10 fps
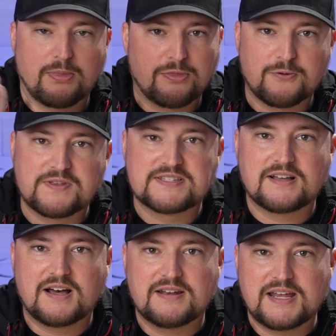throw this
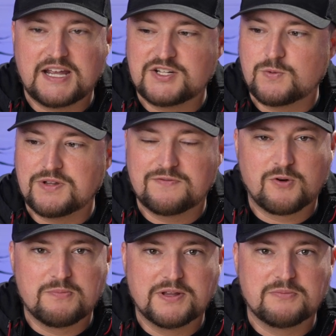on a
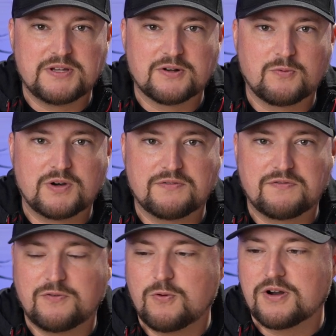24mm
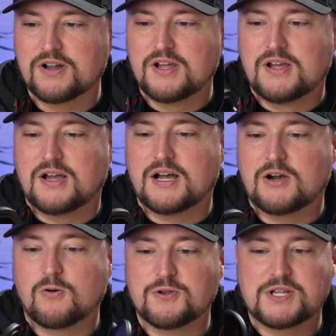
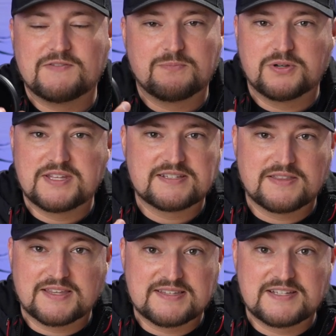1.4, or you could even put this on
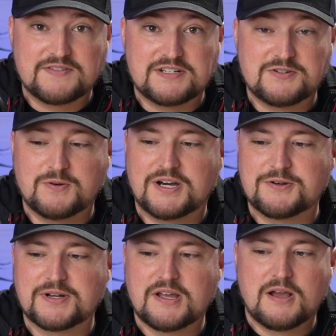like the
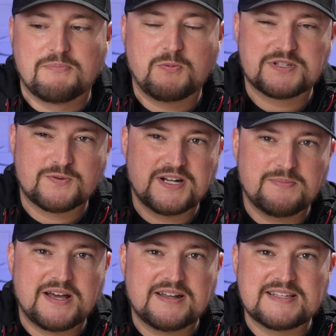7200. But what's great
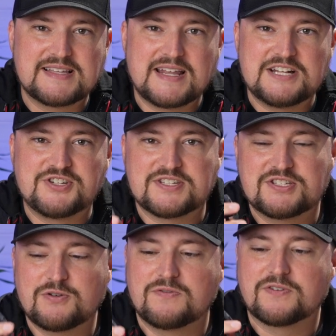about it is that it's just
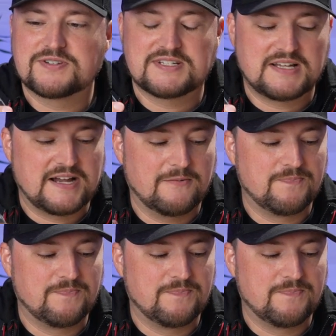so versatile.